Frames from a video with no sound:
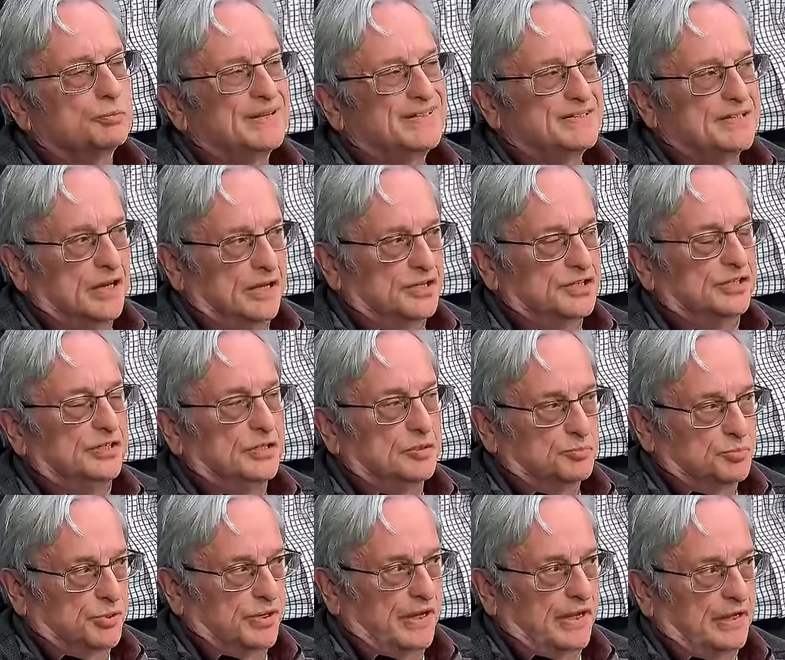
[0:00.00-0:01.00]
potentially
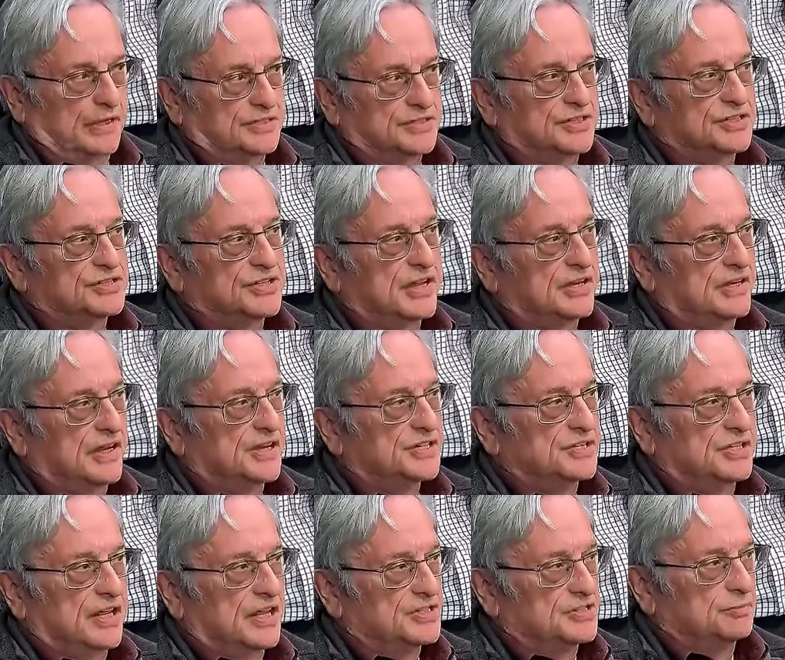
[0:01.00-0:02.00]
bring, since that
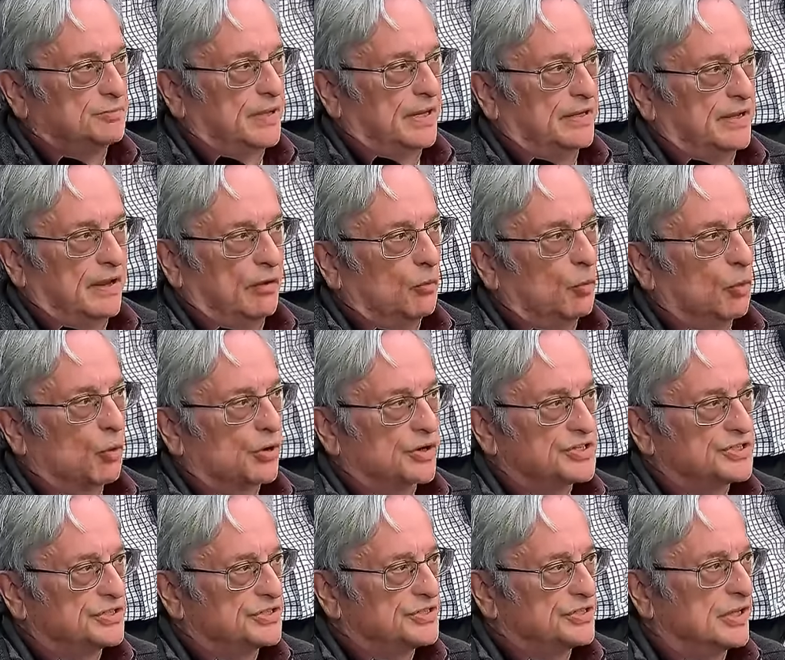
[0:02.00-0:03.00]
nation hasn't been at war
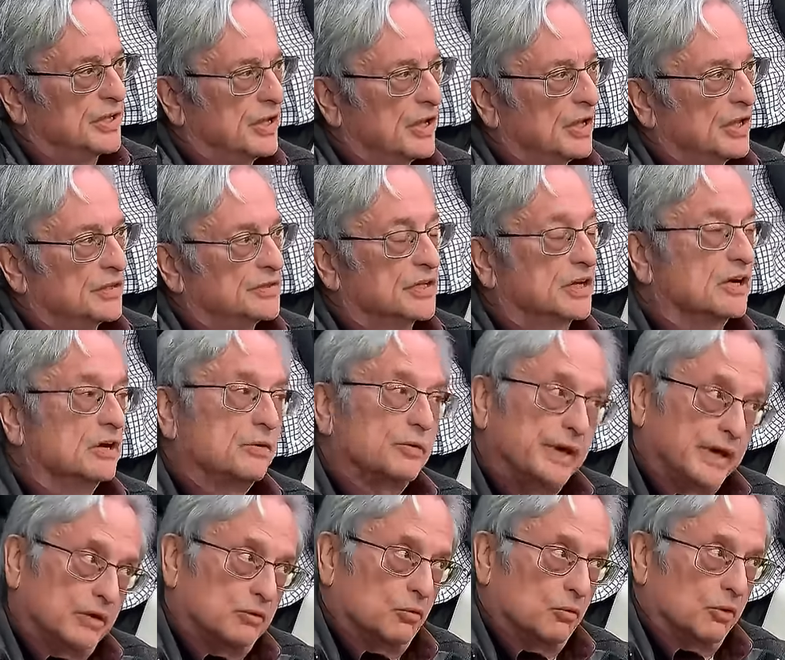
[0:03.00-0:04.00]
since the
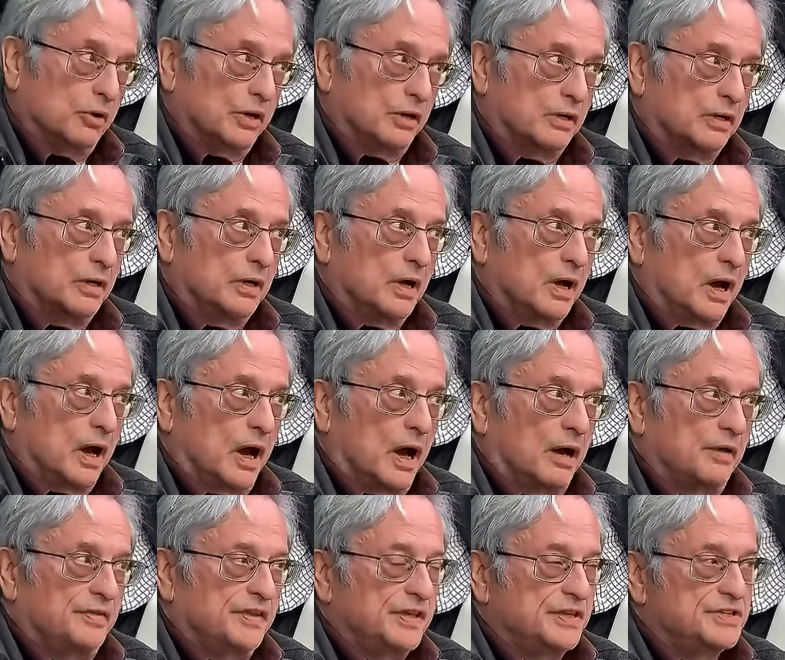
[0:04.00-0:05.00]
Korean War? Are
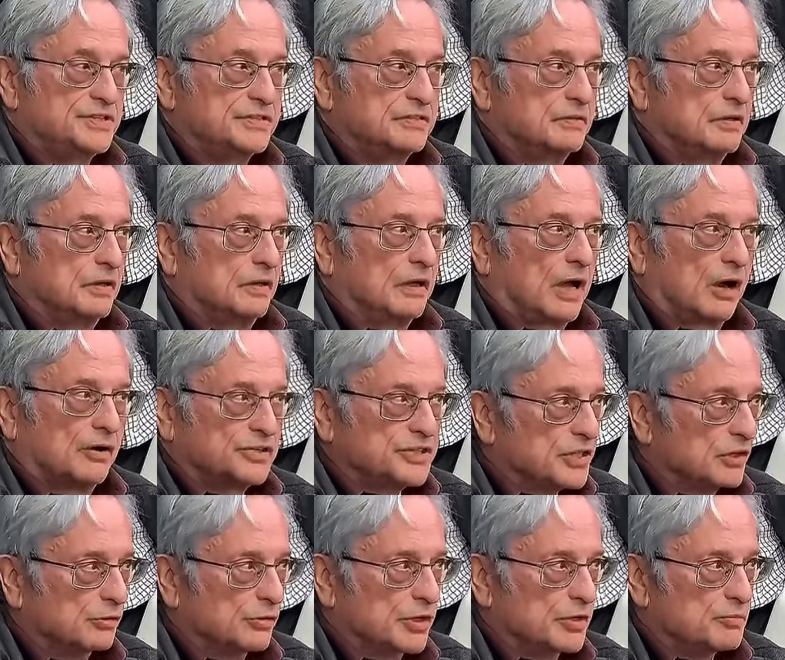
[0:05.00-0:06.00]
these
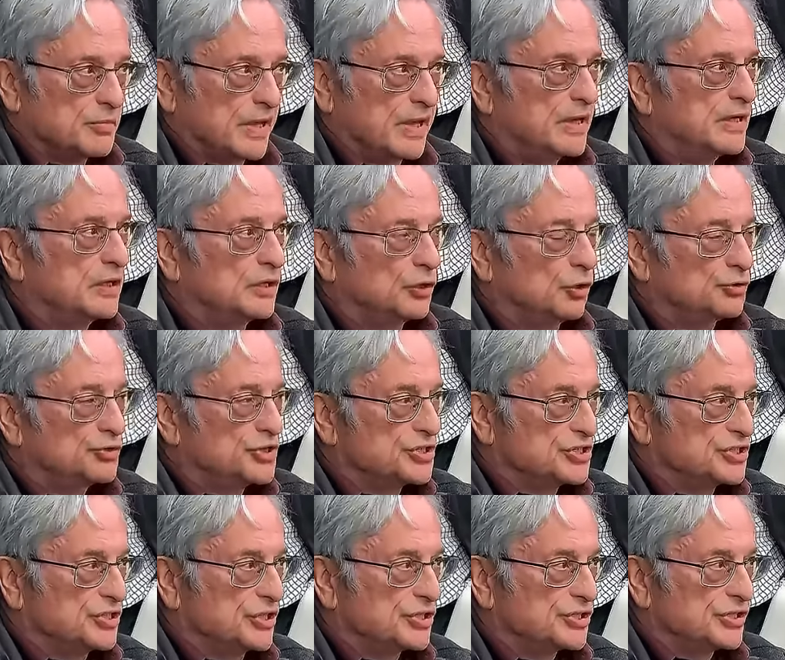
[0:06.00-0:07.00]
artillerymen,
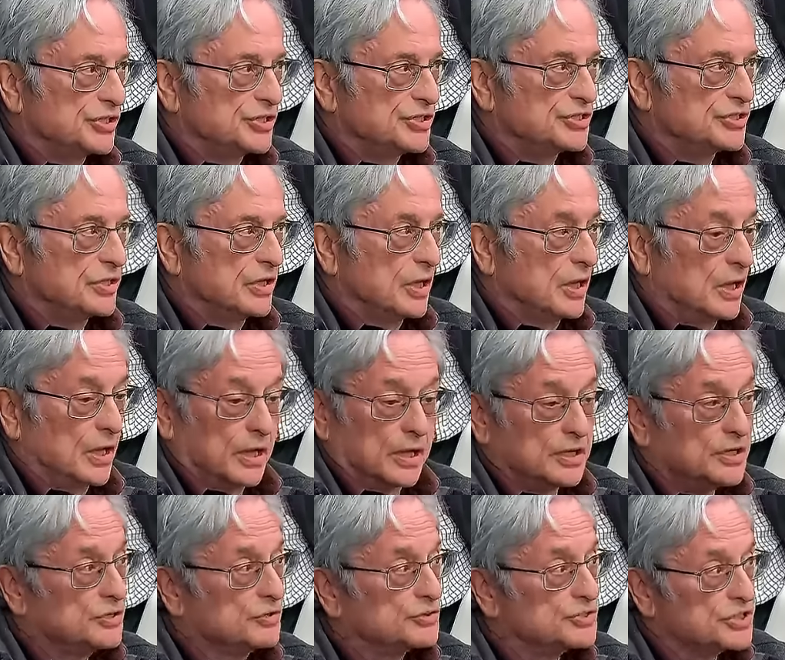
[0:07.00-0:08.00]
logisticians,
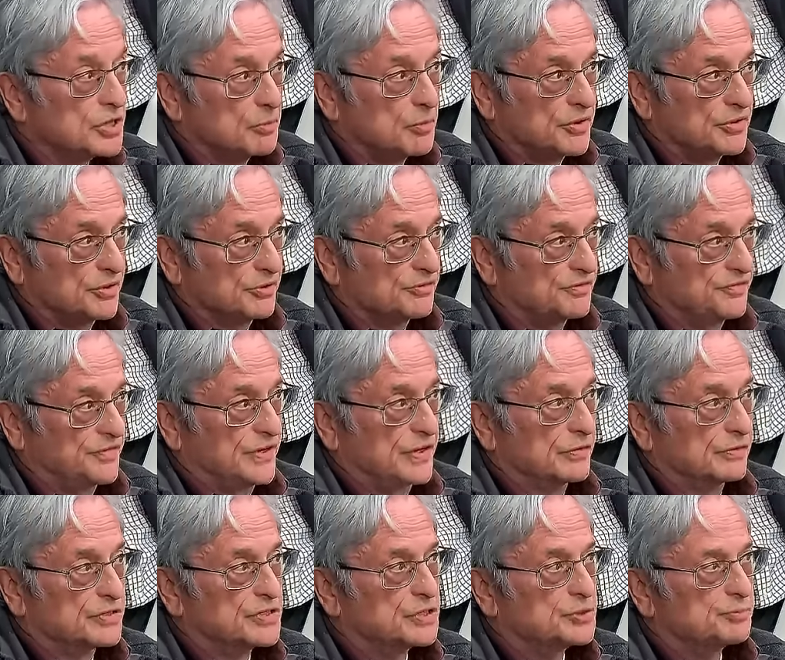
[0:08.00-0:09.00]
you know, some of their
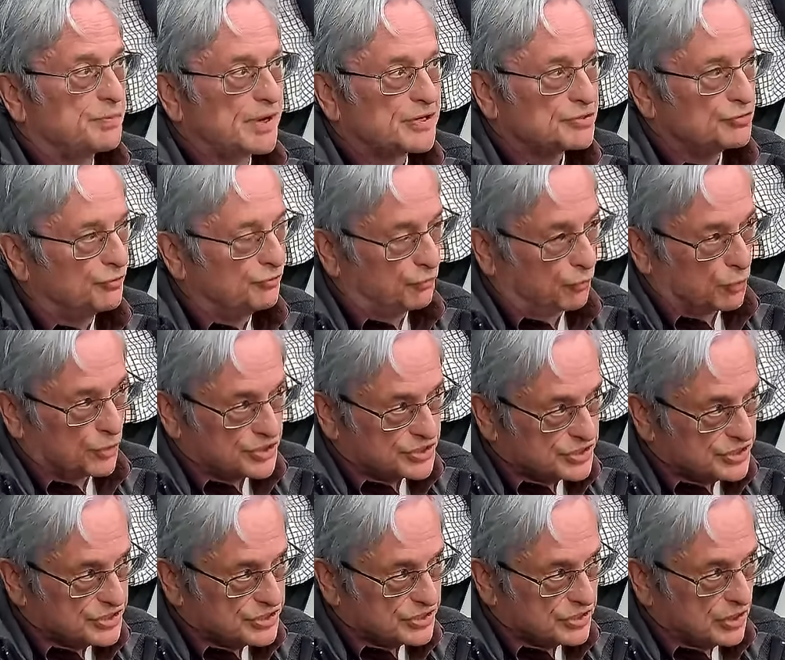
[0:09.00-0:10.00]
feared special
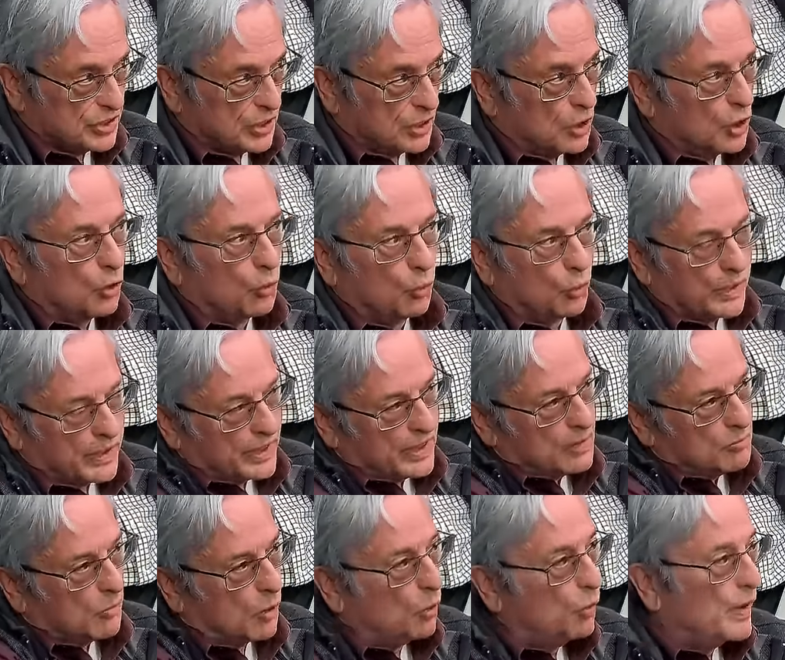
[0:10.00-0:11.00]
forces? What
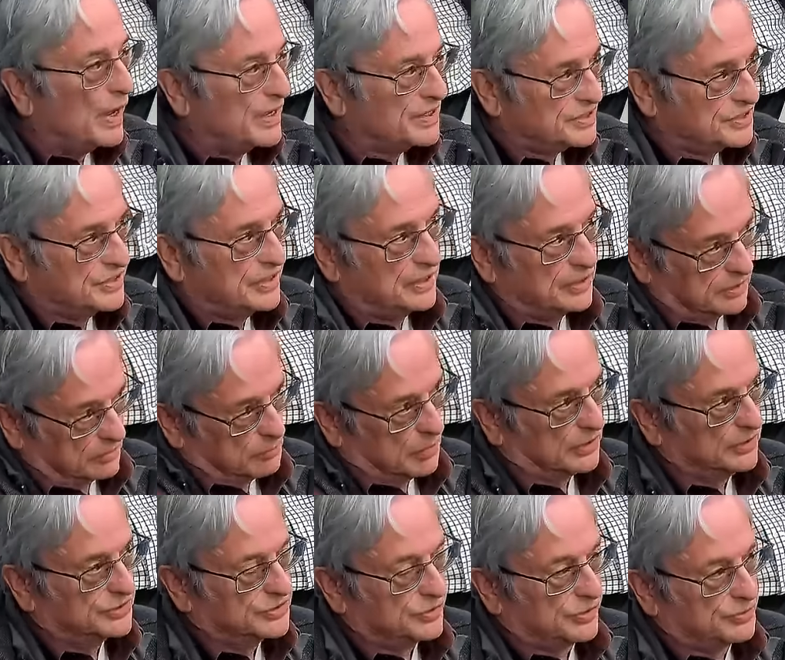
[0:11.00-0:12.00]
MOS in
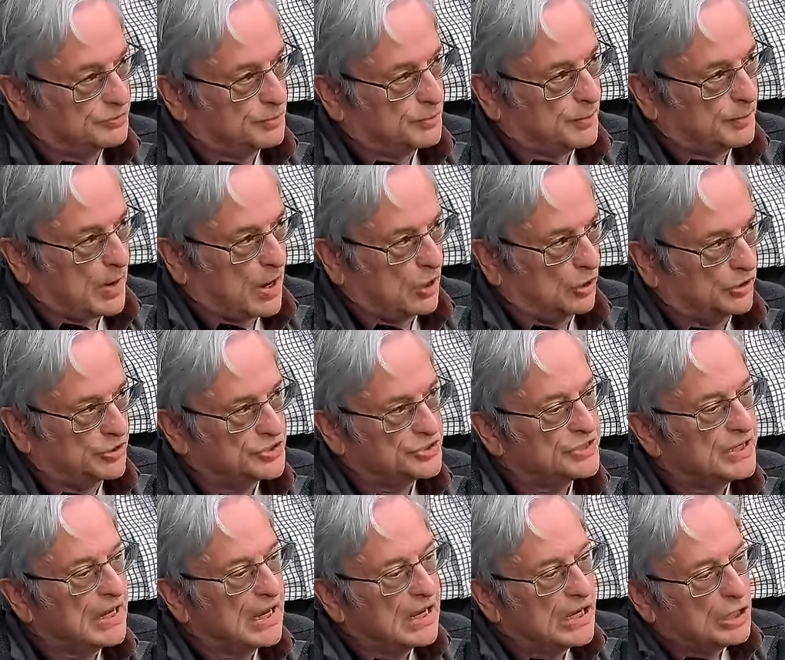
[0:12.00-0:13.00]
military parlance
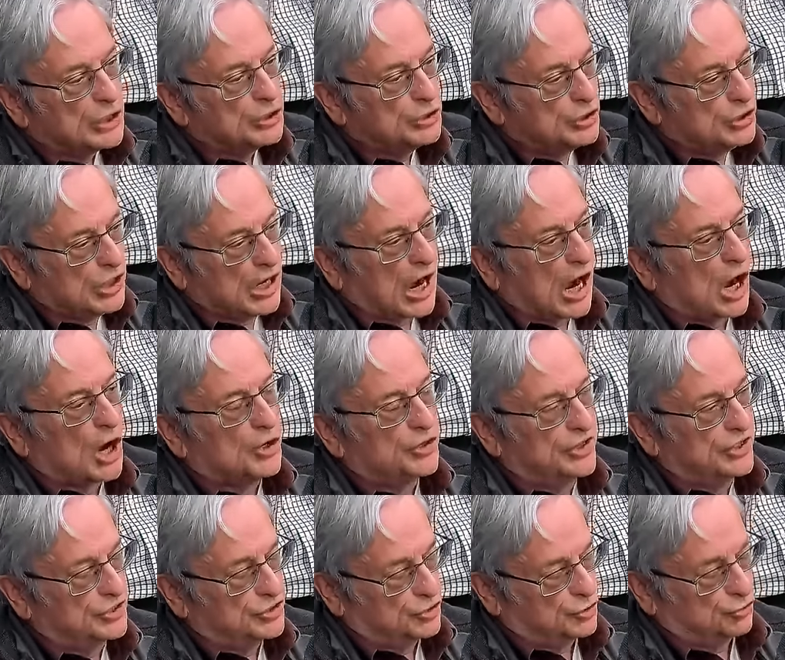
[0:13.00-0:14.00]
are
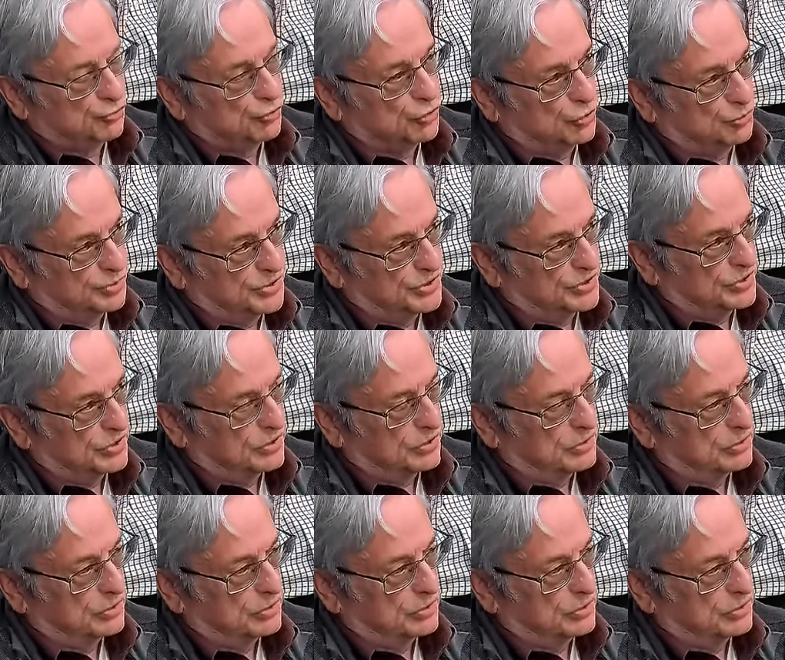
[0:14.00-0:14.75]
these troops?